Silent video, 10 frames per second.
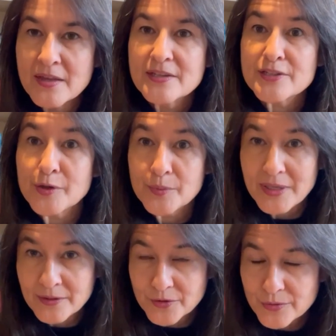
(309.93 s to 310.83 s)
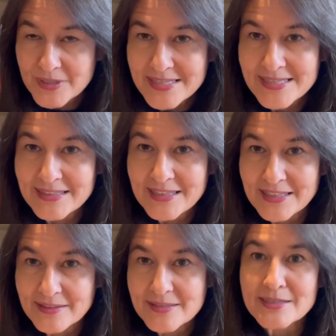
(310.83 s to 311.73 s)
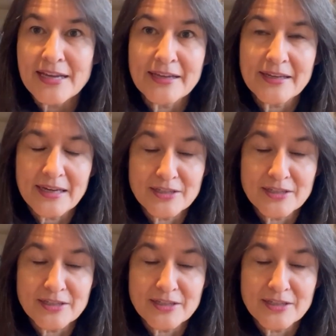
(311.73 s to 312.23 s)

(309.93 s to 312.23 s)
So increasing things like uh,